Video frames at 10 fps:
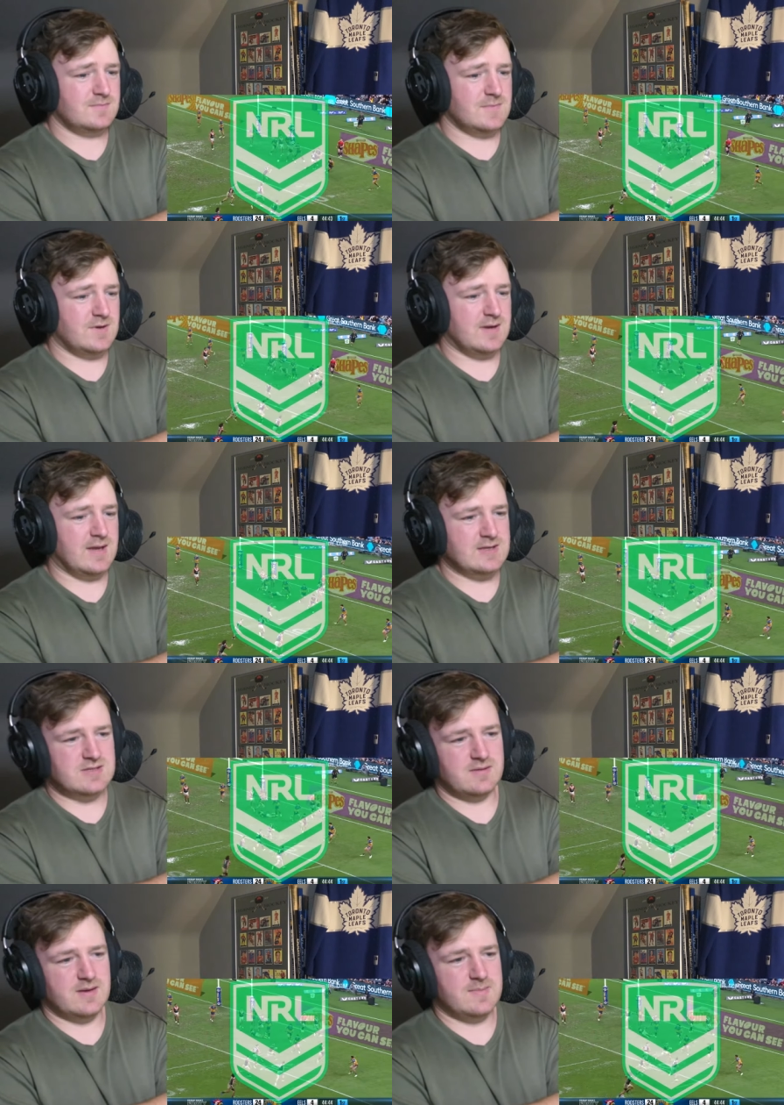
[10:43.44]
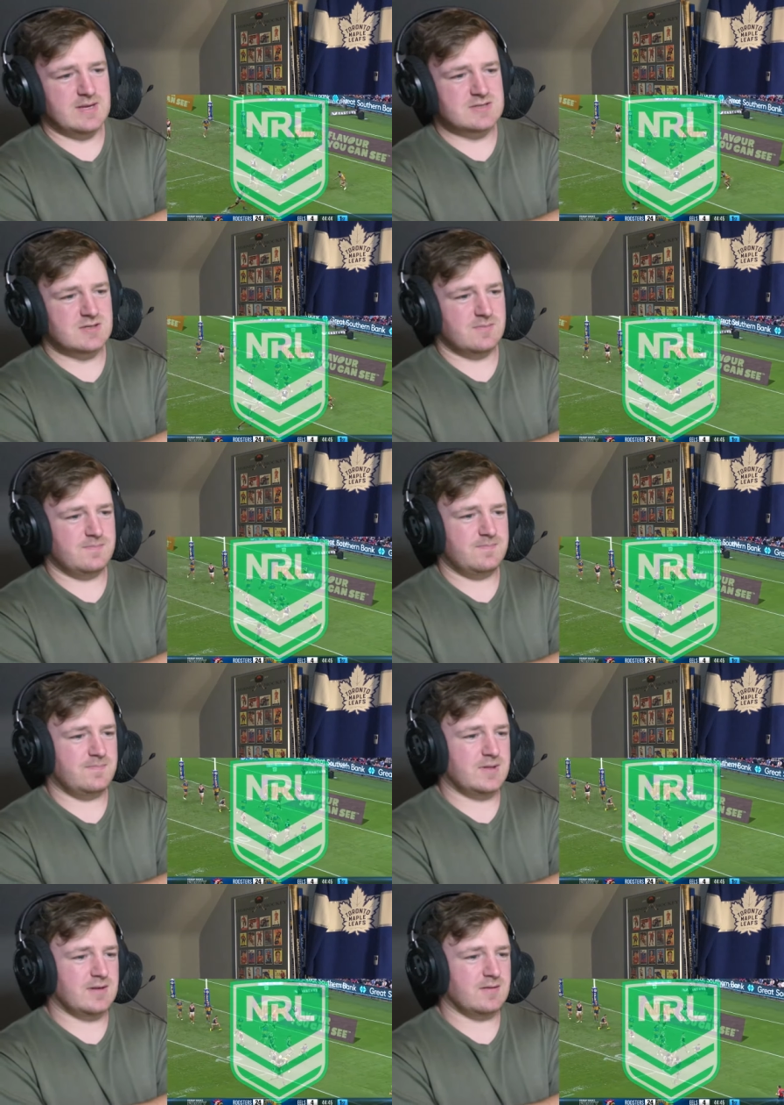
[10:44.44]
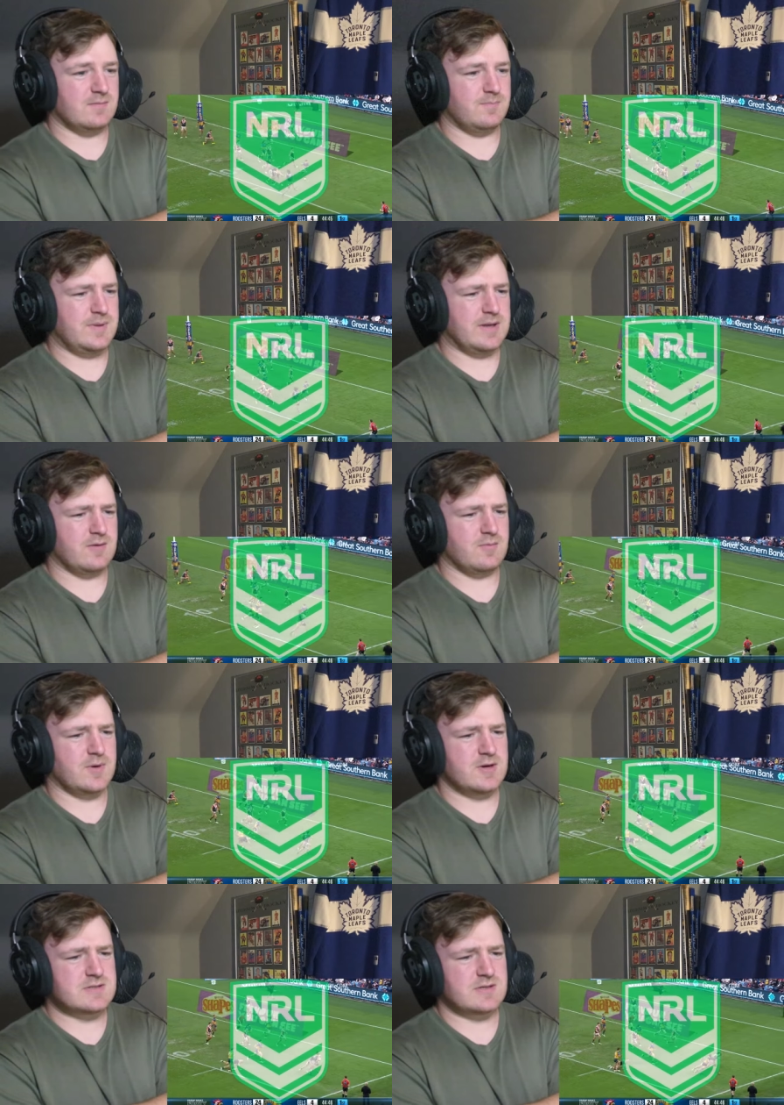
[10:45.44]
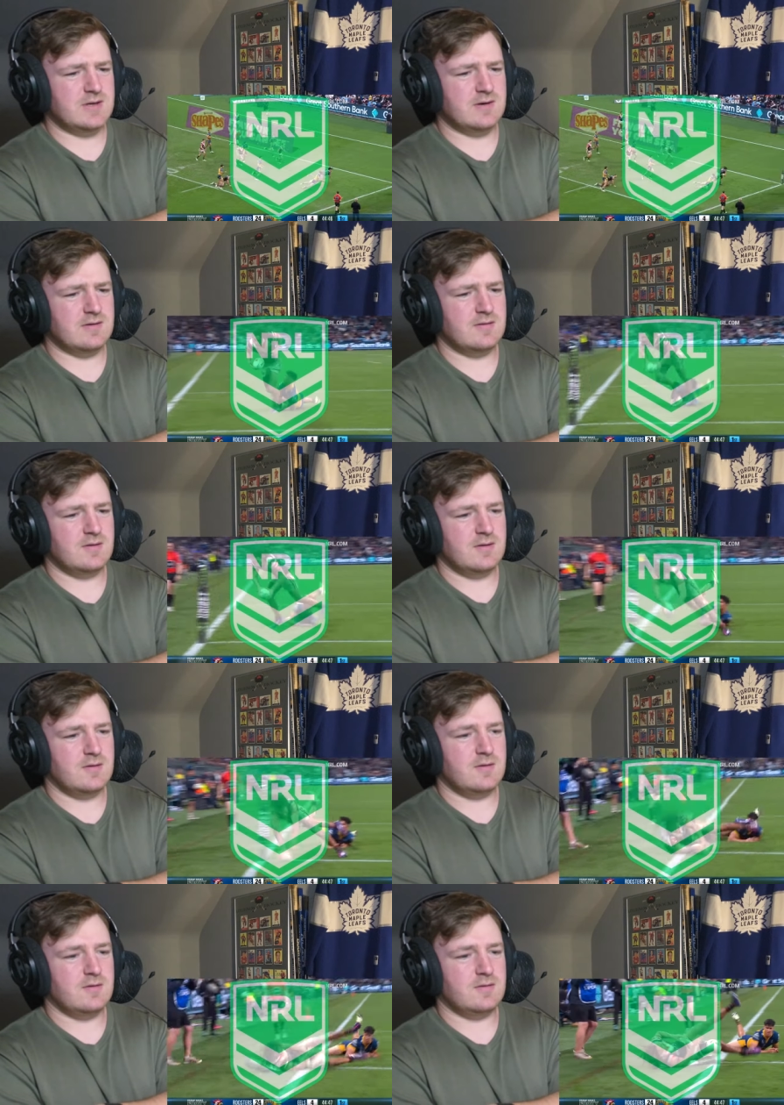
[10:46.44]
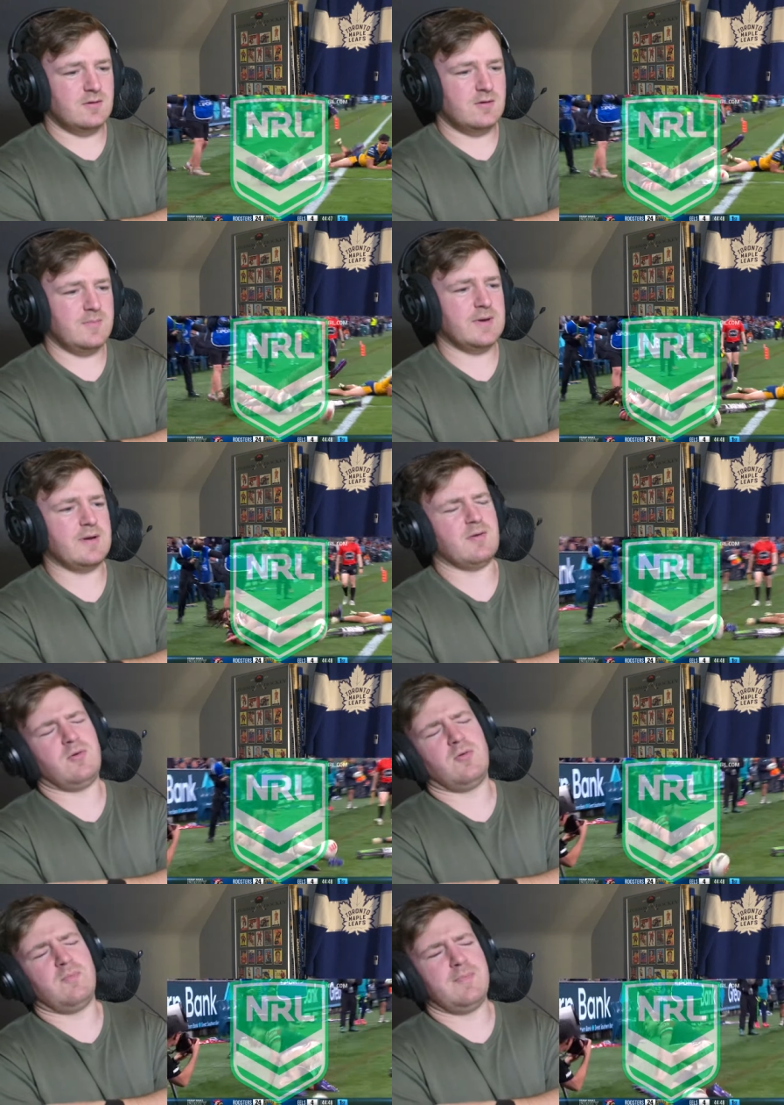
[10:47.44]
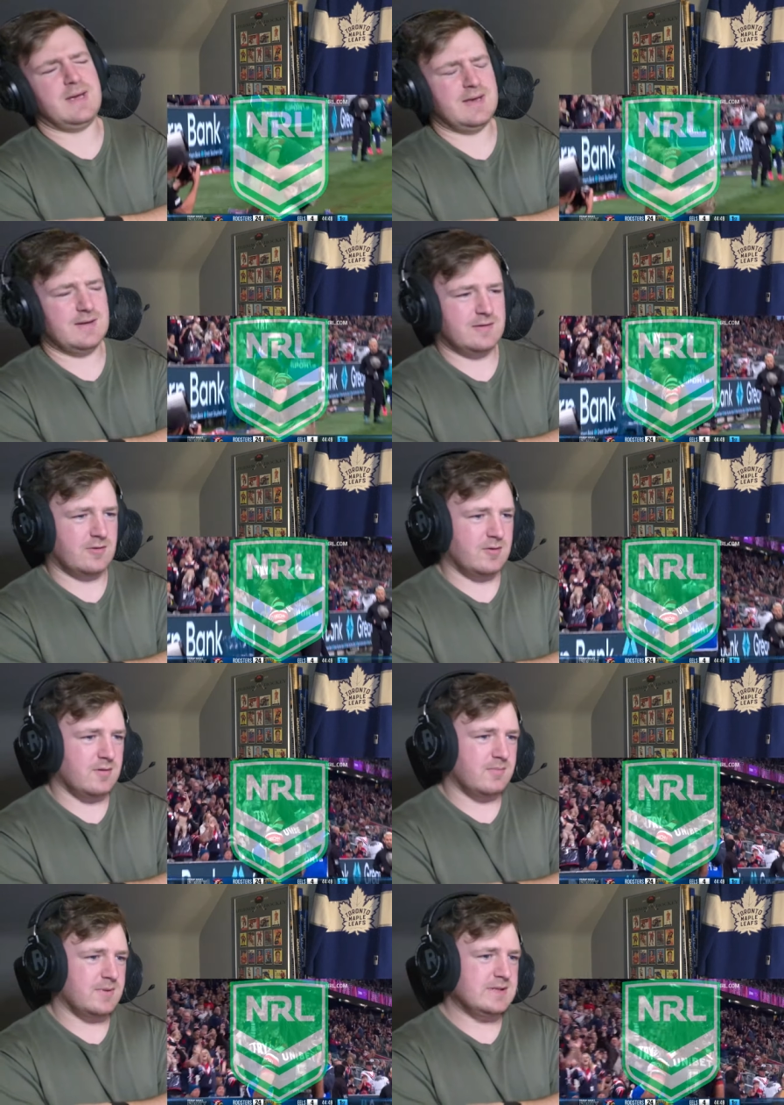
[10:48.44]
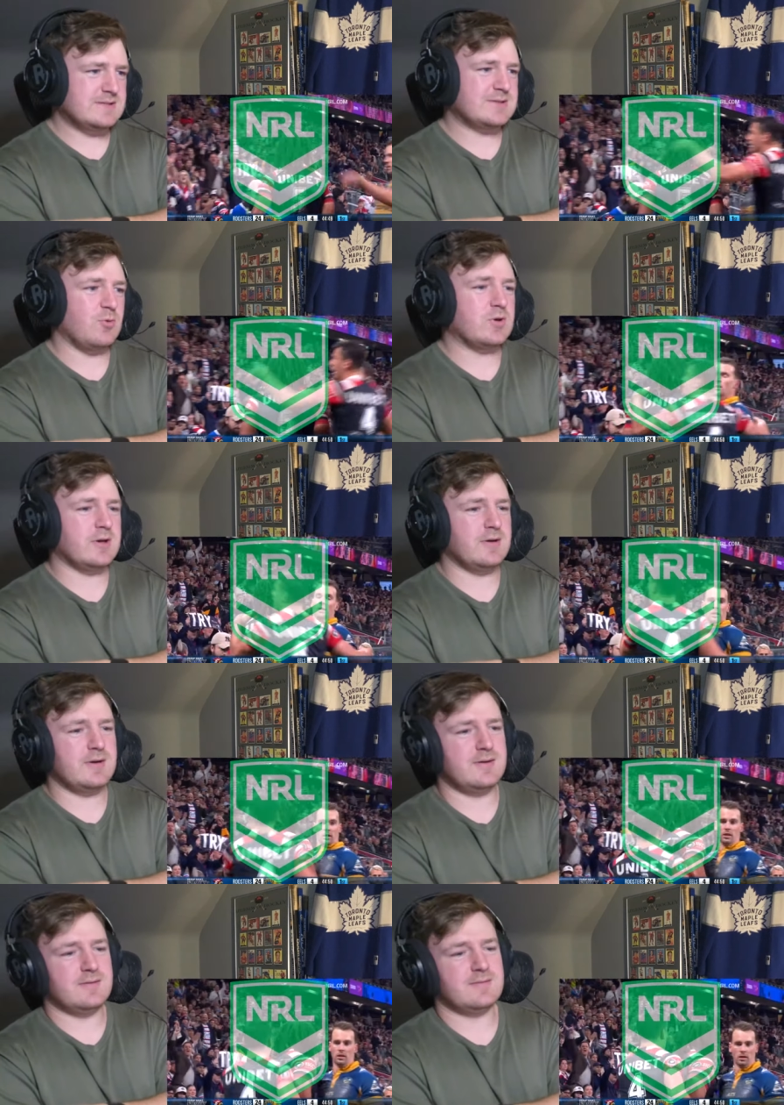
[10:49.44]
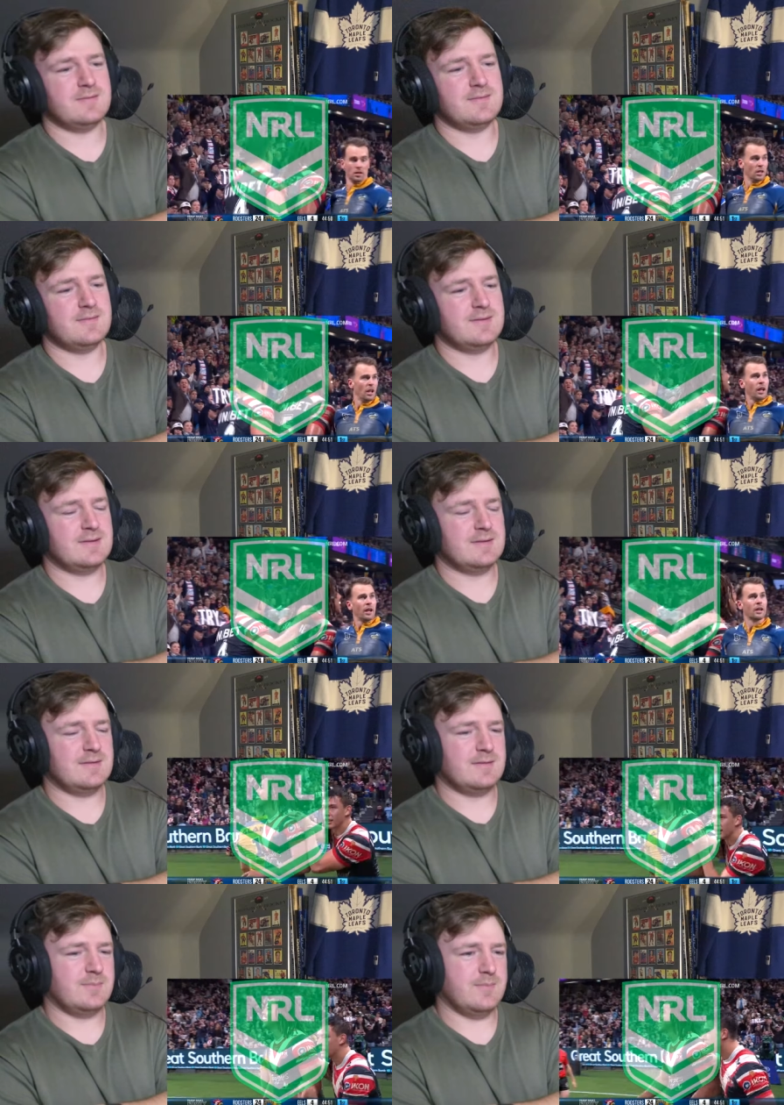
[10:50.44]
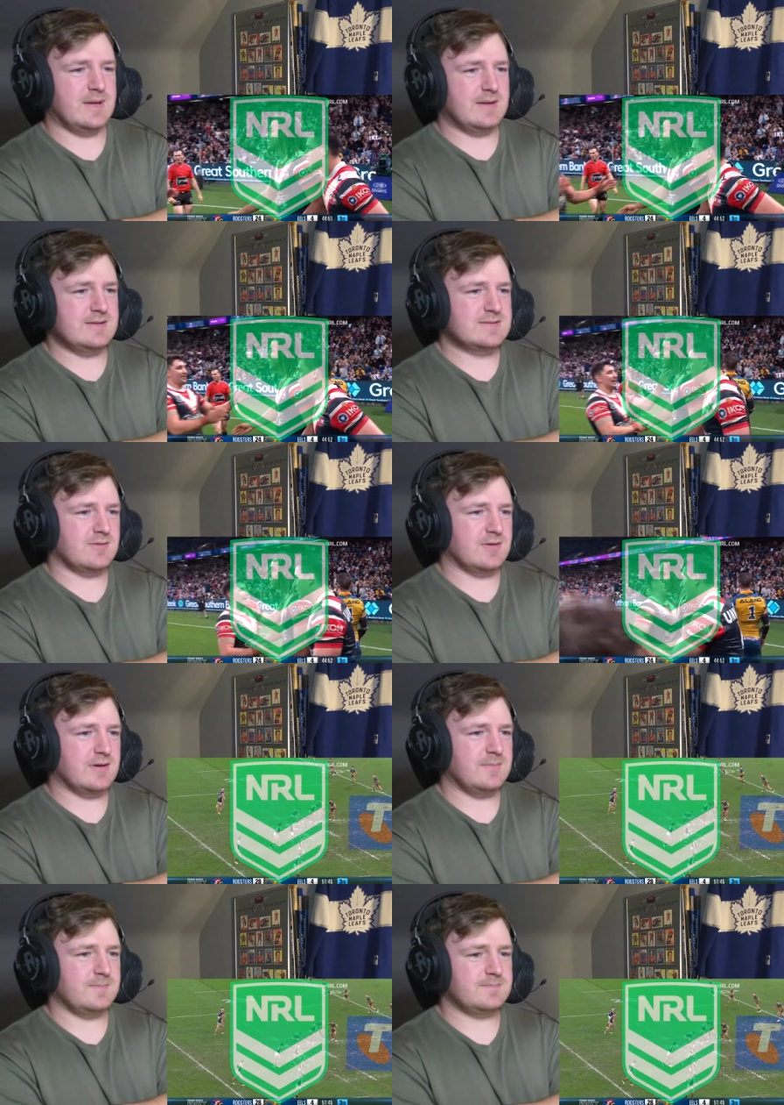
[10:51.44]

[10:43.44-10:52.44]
Alright, I should have done a bigger margin here. Dom Young. Oh man, Dom. He's so good. Man, he's so good.